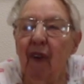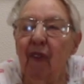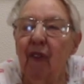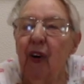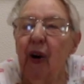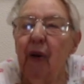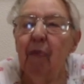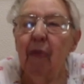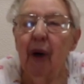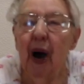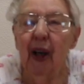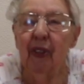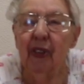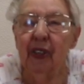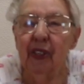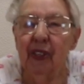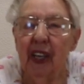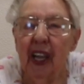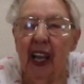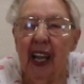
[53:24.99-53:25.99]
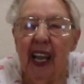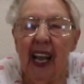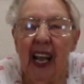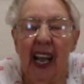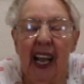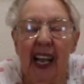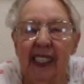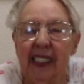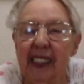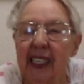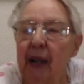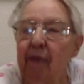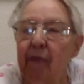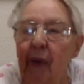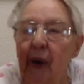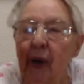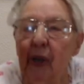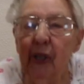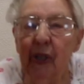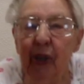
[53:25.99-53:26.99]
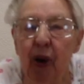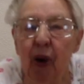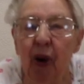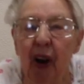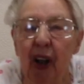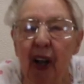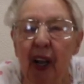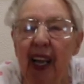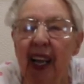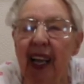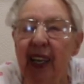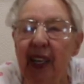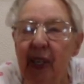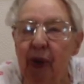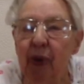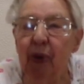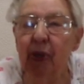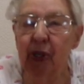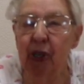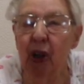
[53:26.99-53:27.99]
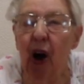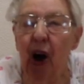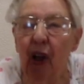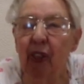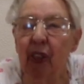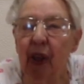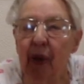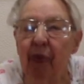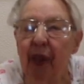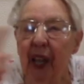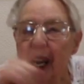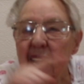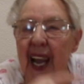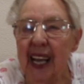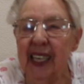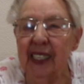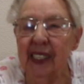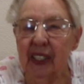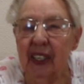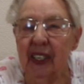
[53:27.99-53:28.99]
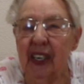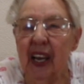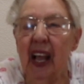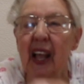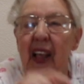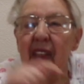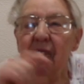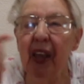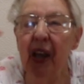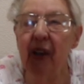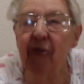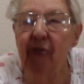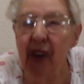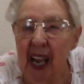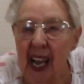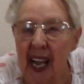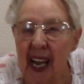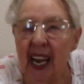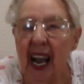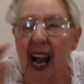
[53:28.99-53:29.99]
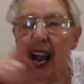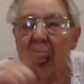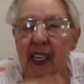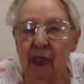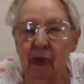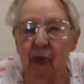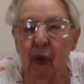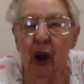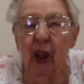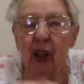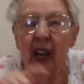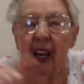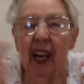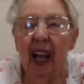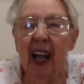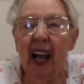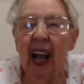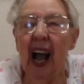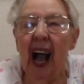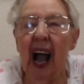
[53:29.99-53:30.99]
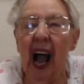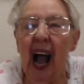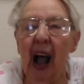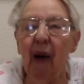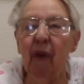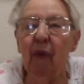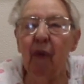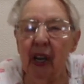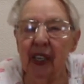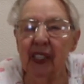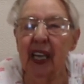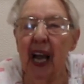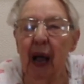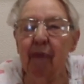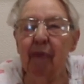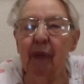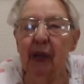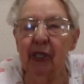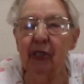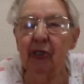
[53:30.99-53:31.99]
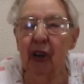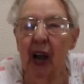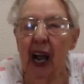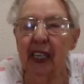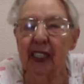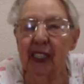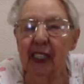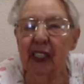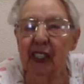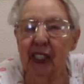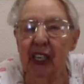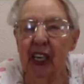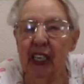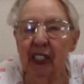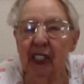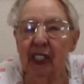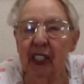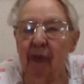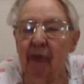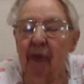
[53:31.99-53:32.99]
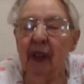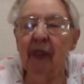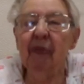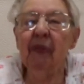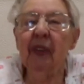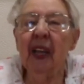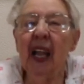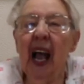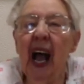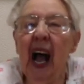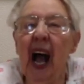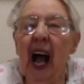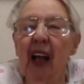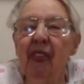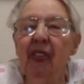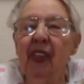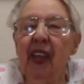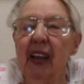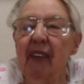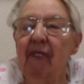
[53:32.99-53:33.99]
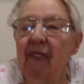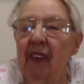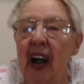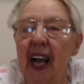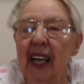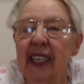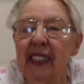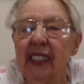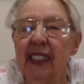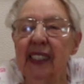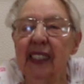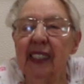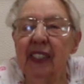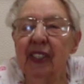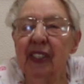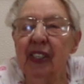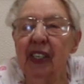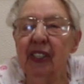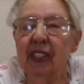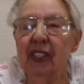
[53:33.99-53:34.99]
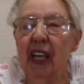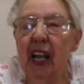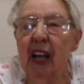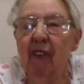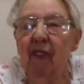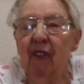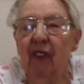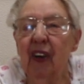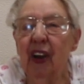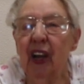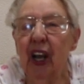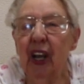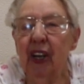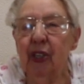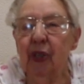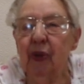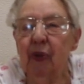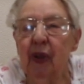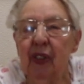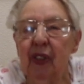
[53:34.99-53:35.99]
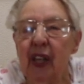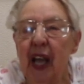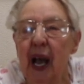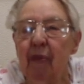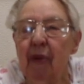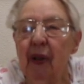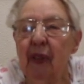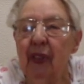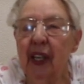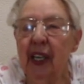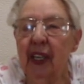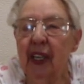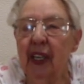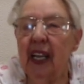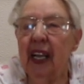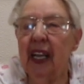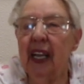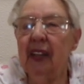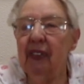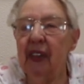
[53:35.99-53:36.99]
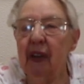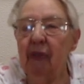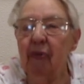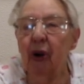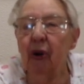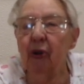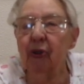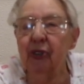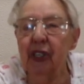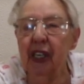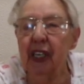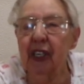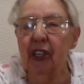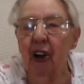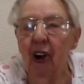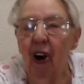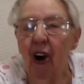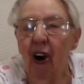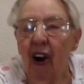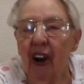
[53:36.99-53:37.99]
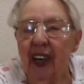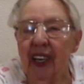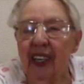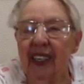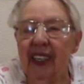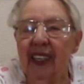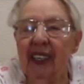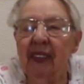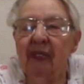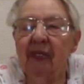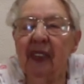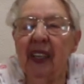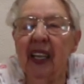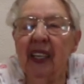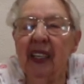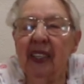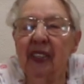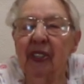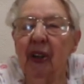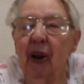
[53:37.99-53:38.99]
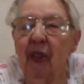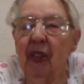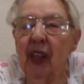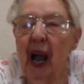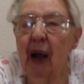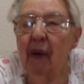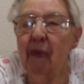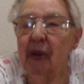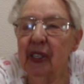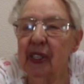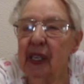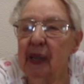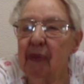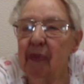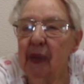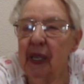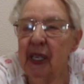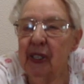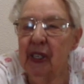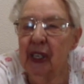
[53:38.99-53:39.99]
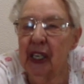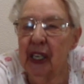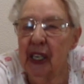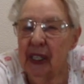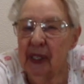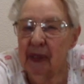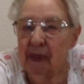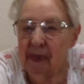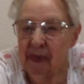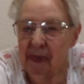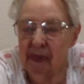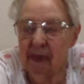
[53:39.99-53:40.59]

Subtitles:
for months." He said, "But you taught them the lesson. They realized what I've been trying to teach them." And they invited us to stay for lunch with them, and they roasted corn. And so that was in Michigan.